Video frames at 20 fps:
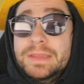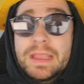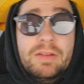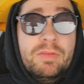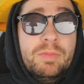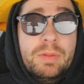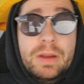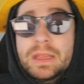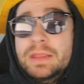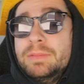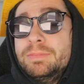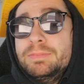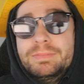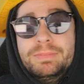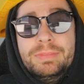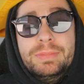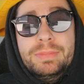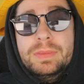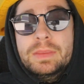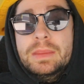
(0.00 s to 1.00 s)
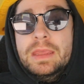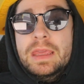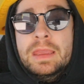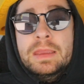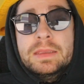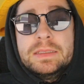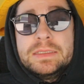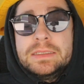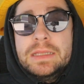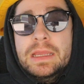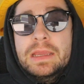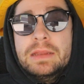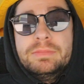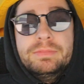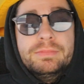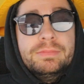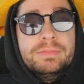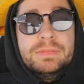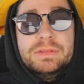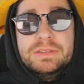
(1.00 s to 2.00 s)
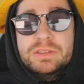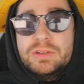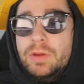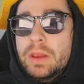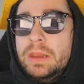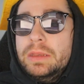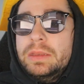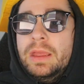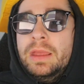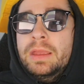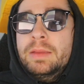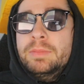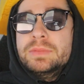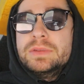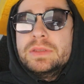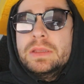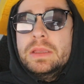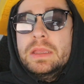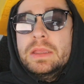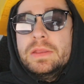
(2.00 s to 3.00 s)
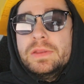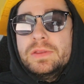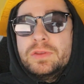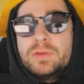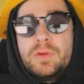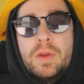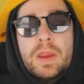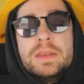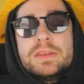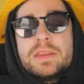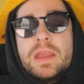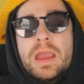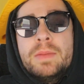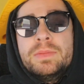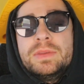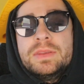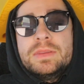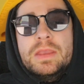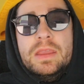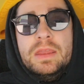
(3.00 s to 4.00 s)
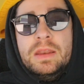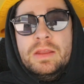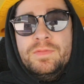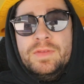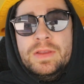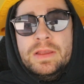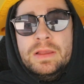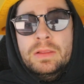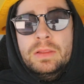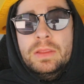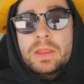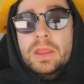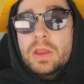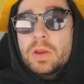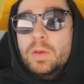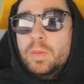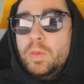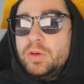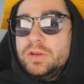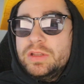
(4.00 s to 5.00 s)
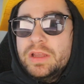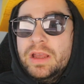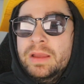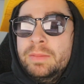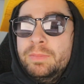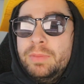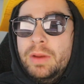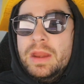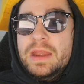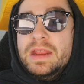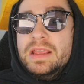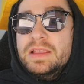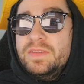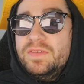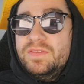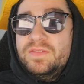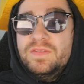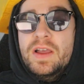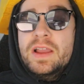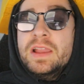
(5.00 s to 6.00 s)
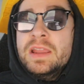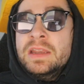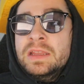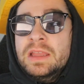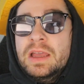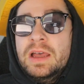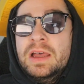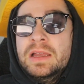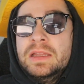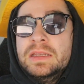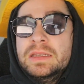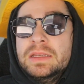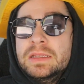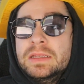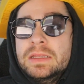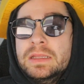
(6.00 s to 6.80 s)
everybody, King is dead. It's great times. It's great times in the NFL where Tom Brady is fucking gone,